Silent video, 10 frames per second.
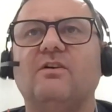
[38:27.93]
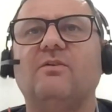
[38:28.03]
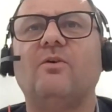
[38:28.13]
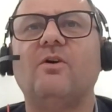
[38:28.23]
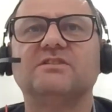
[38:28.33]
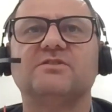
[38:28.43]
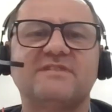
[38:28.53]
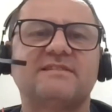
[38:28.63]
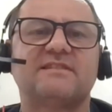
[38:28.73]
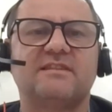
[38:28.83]
all
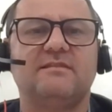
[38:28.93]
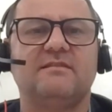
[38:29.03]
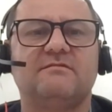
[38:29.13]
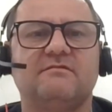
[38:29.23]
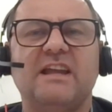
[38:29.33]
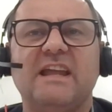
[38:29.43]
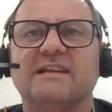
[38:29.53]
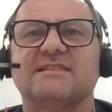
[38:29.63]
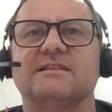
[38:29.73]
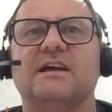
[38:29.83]
those
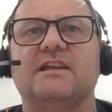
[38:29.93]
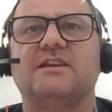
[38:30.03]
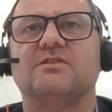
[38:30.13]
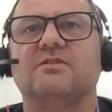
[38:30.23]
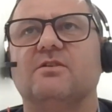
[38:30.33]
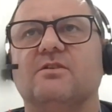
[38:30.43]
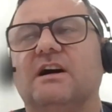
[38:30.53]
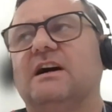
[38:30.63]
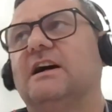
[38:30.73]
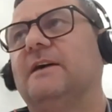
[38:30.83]
things, at
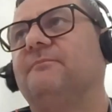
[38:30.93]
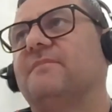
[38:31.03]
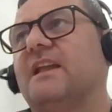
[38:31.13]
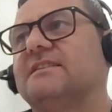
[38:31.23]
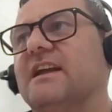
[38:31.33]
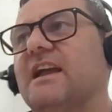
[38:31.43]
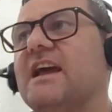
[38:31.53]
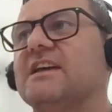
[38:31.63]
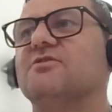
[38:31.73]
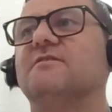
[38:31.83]
the
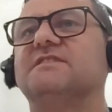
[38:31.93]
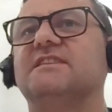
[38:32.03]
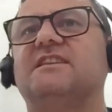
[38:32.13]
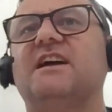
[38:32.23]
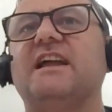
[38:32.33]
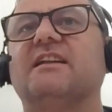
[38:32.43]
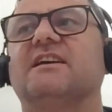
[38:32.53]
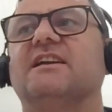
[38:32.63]
end of the day,